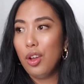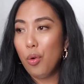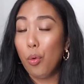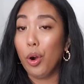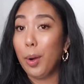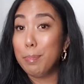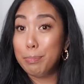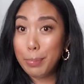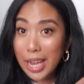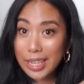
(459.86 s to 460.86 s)
or
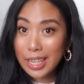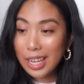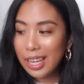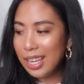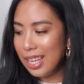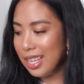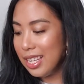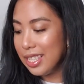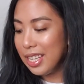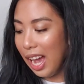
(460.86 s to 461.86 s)
baking
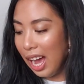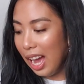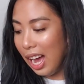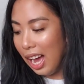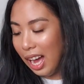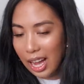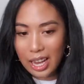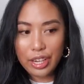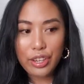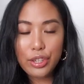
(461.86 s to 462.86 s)
is
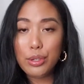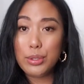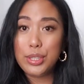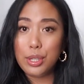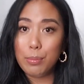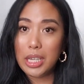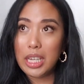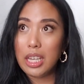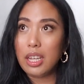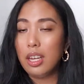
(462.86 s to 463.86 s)
I used to
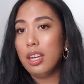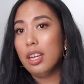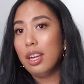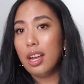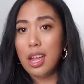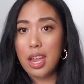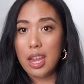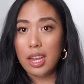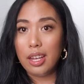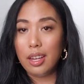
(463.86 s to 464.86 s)
be
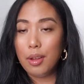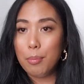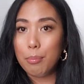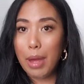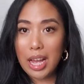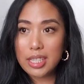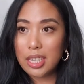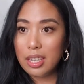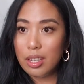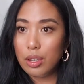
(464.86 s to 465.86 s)
a
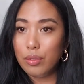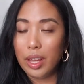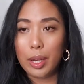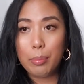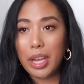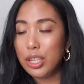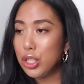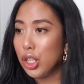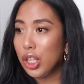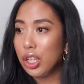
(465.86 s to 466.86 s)
massive like
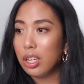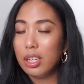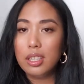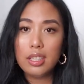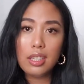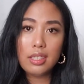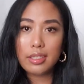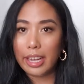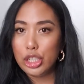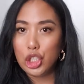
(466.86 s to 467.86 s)
painter,
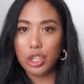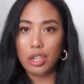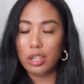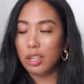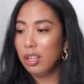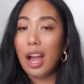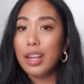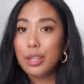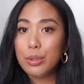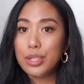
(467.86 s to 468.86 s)
sketcher. I
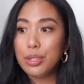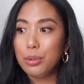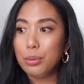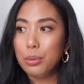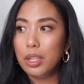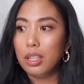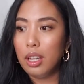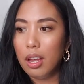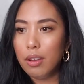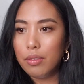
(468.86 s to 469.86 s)
used to
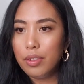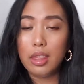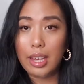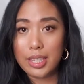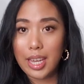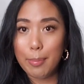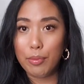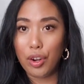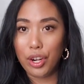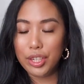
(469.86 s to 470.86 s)
love that type of
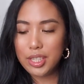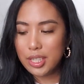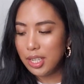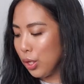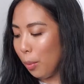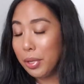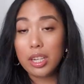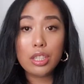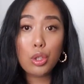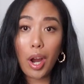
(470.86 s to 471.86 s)
art. So I'm
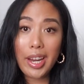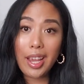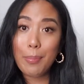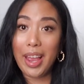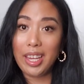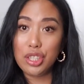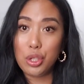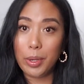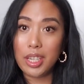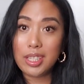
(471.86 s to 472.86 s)
gonna try to get back into
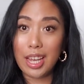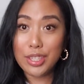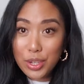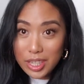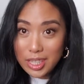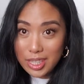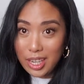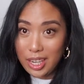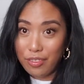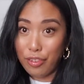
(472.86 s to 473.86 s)
it. As you can
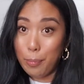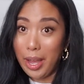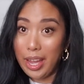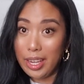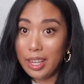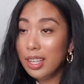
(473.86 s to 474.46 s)
see from my